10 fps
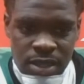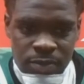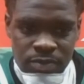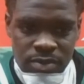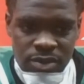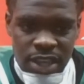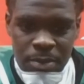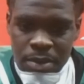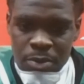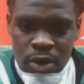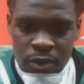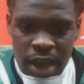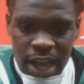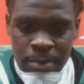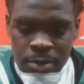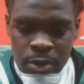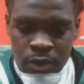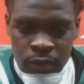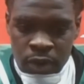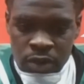um, you gotta be more. I gotta be more
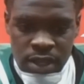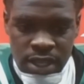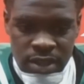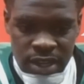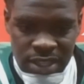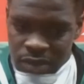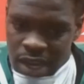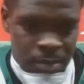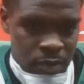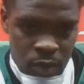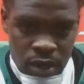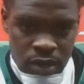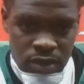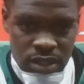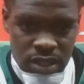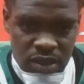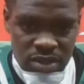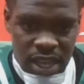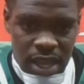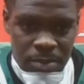of a vocal leader, and that's what I've been working on this
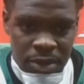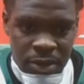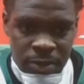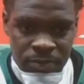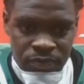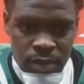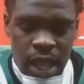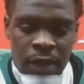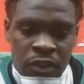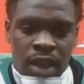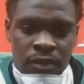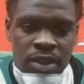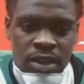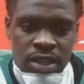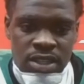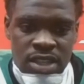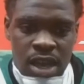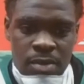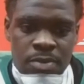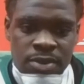whole time. And um, I feel like I've done a good
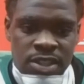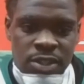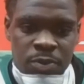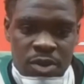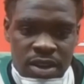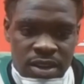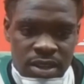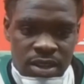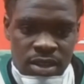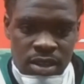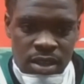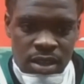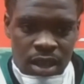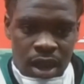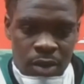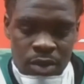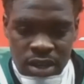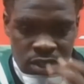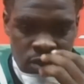job up until this point, and uh, I'm ready